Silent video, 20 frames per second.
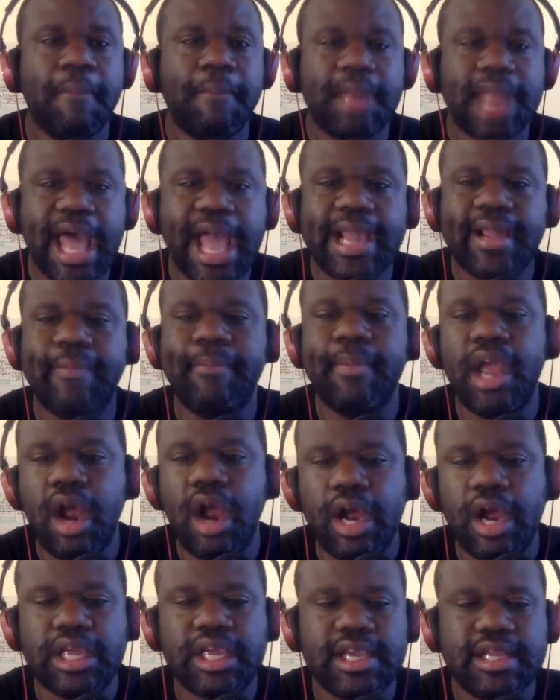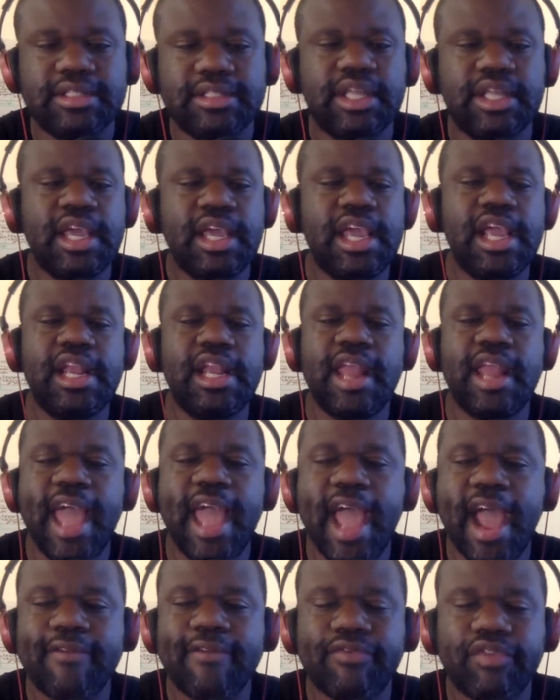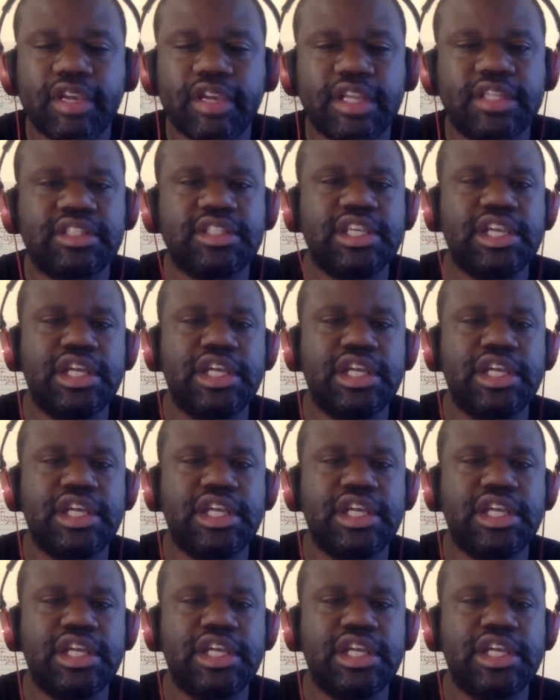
Black Americans and Africans